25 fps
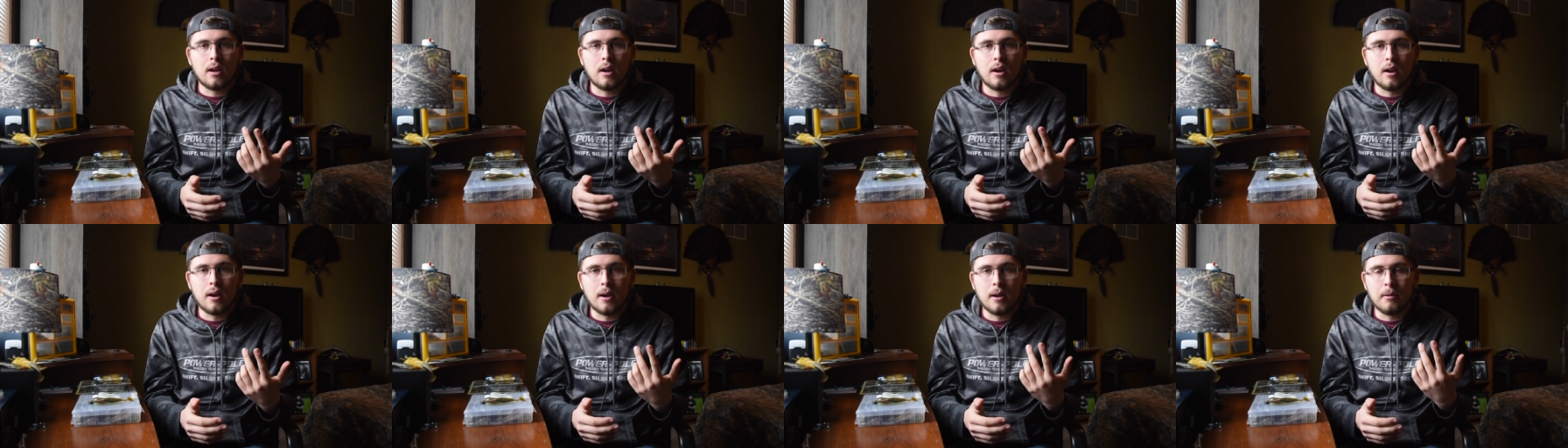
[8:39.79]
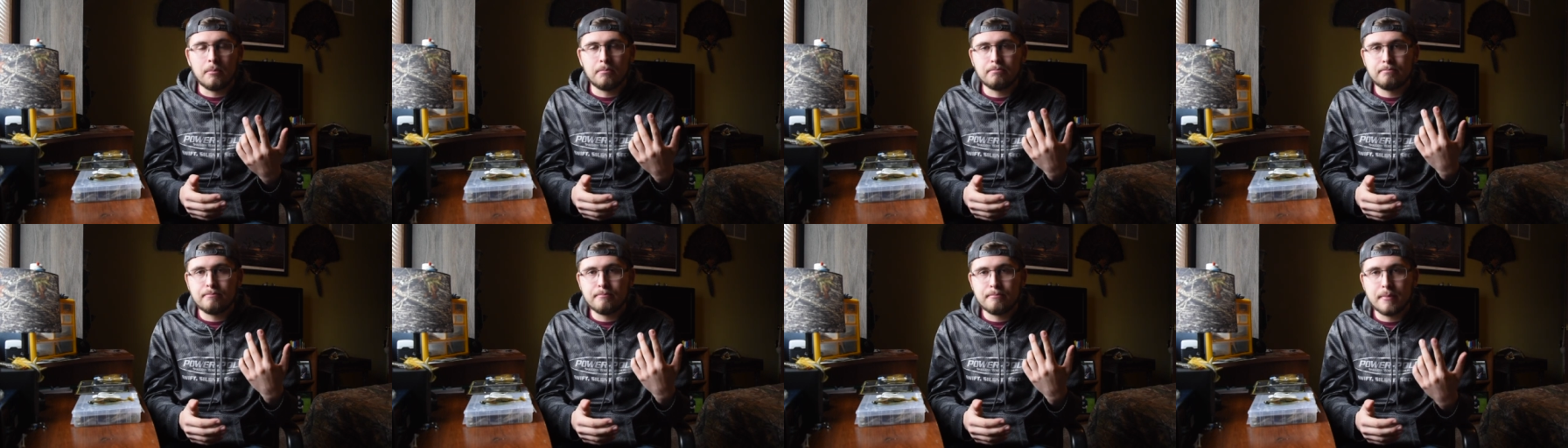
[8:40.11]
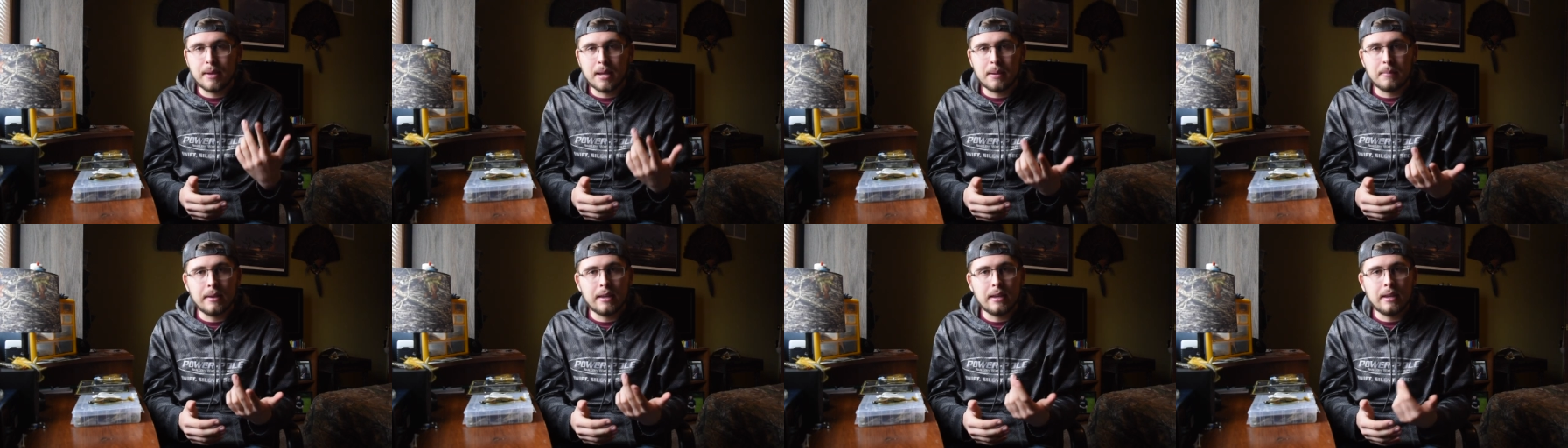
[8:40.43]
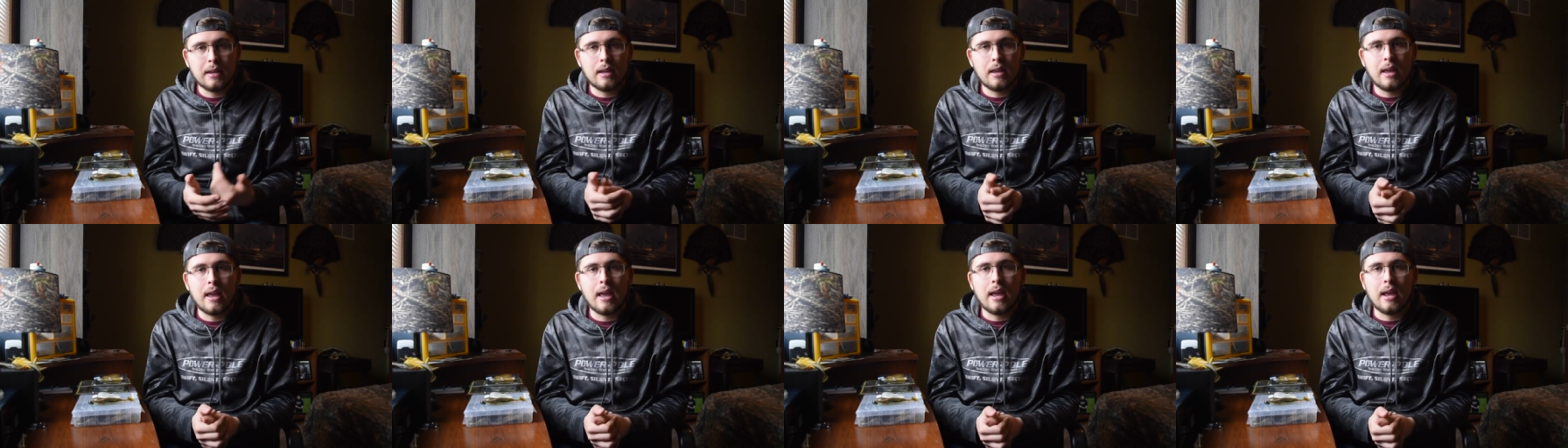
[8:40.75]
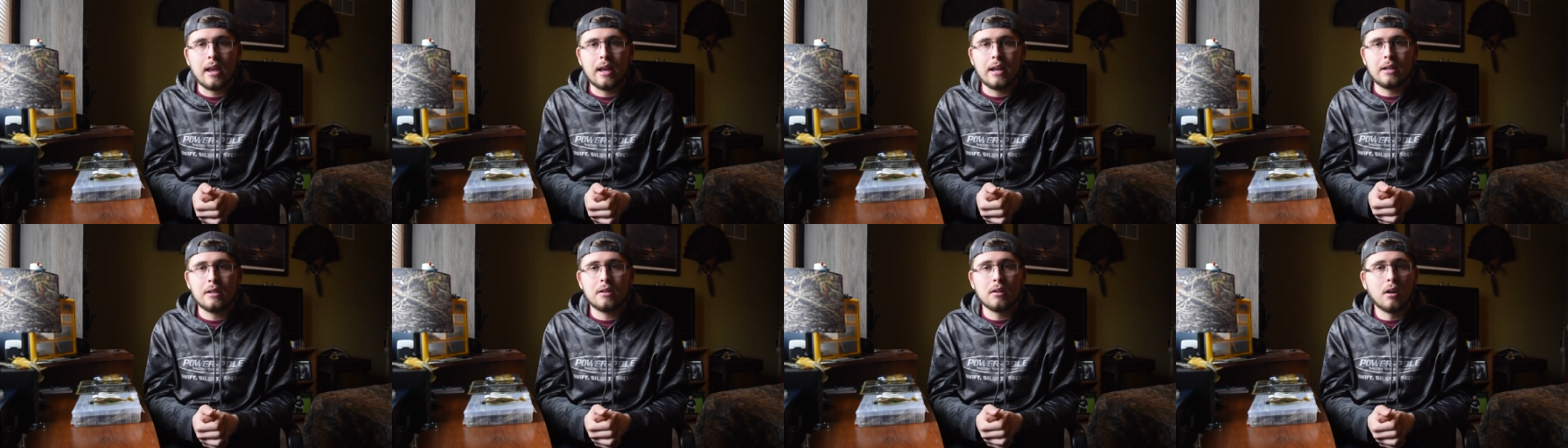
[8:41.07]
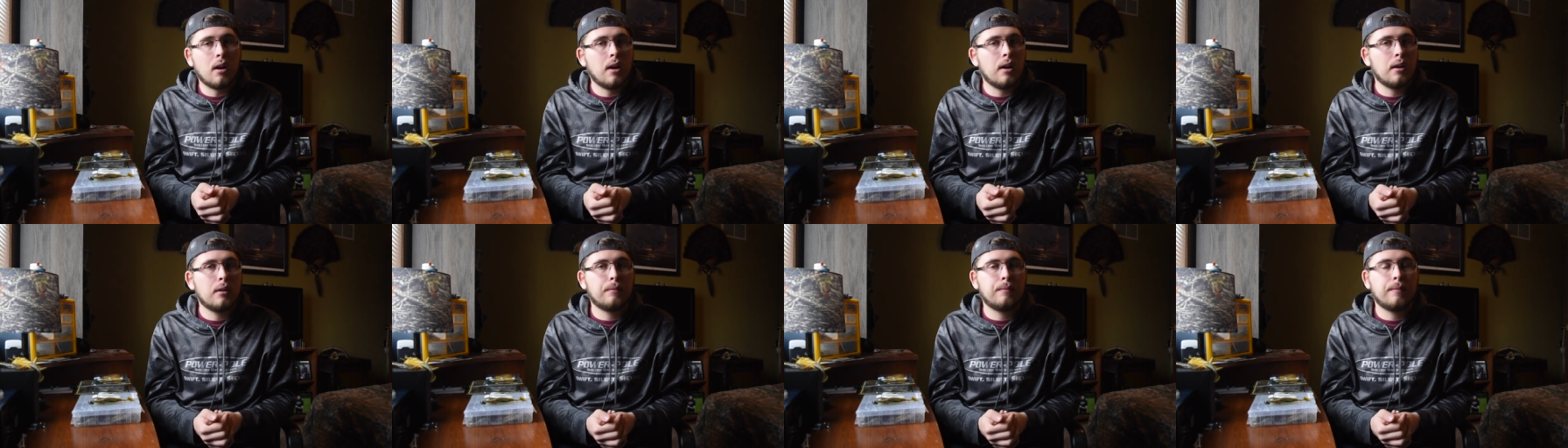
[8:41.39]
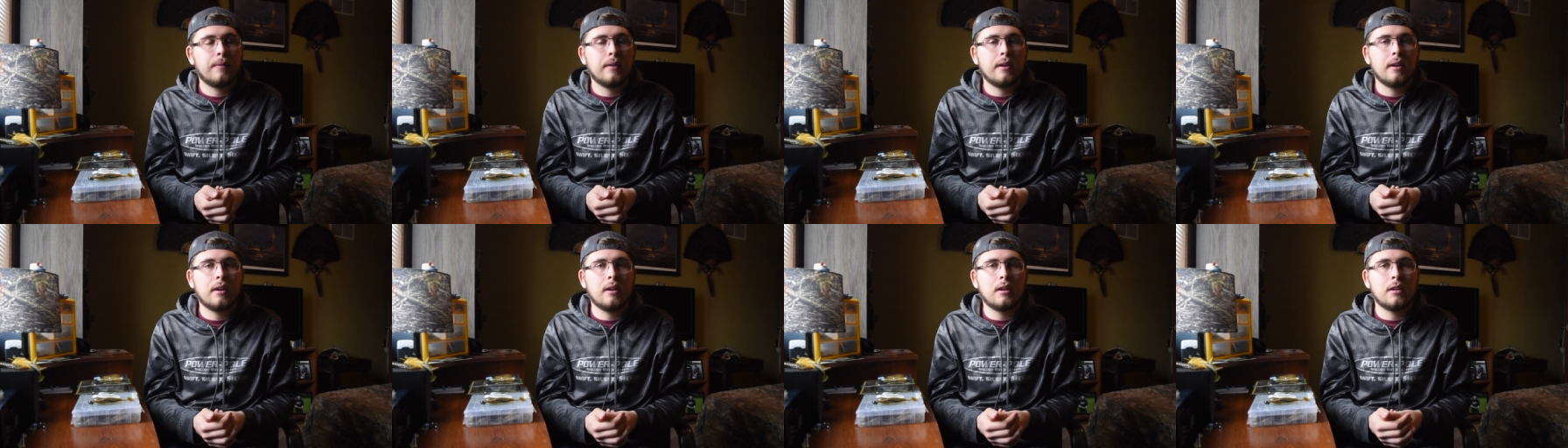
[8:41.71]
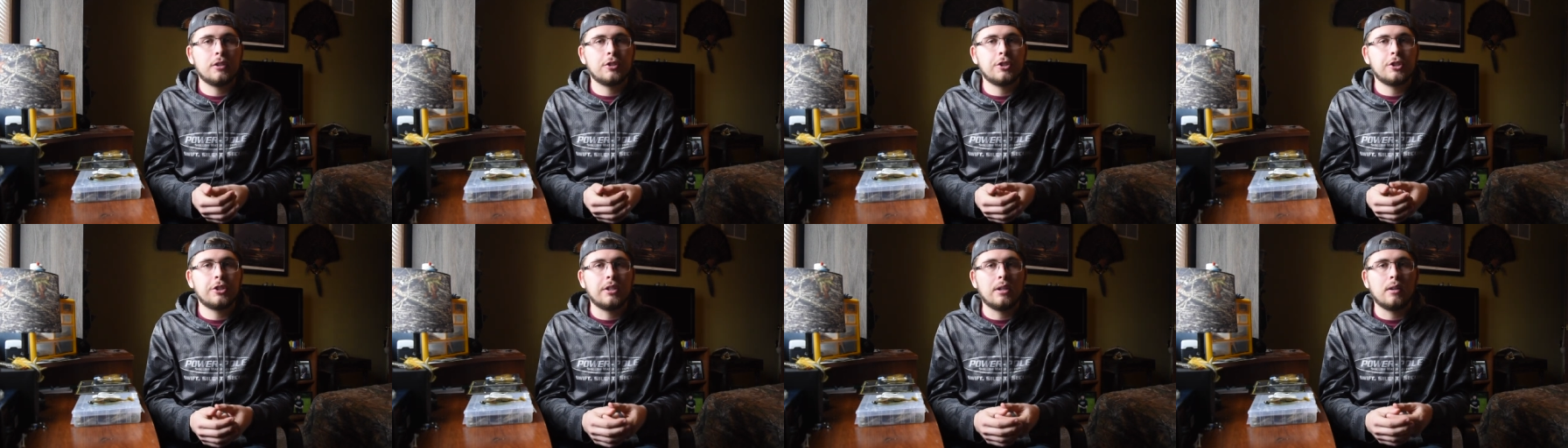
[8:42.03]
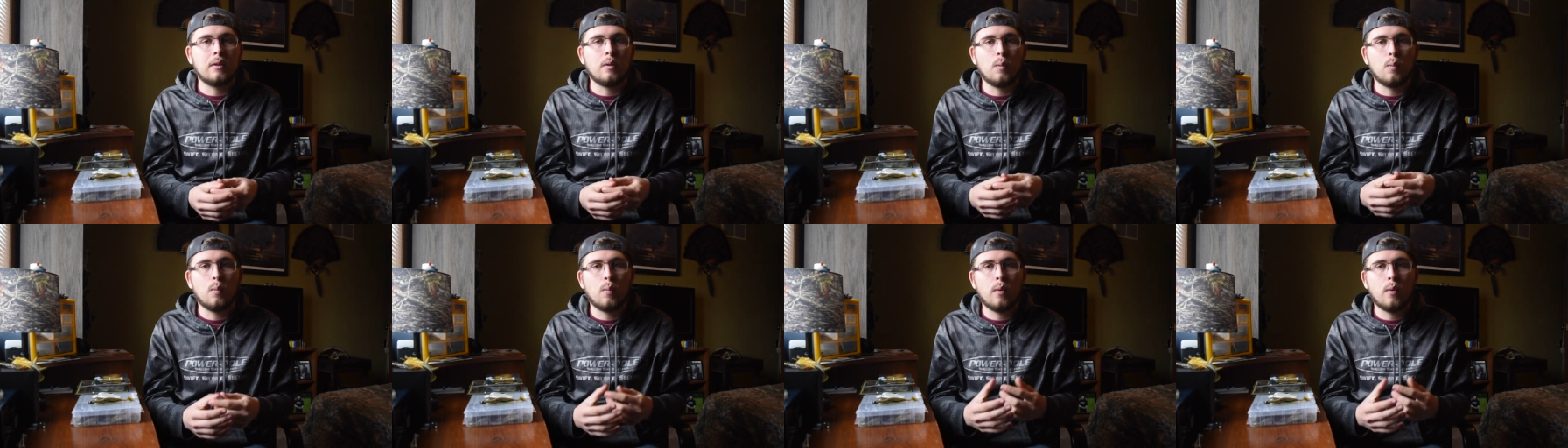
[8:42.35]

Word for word: um, maybe a dogfish,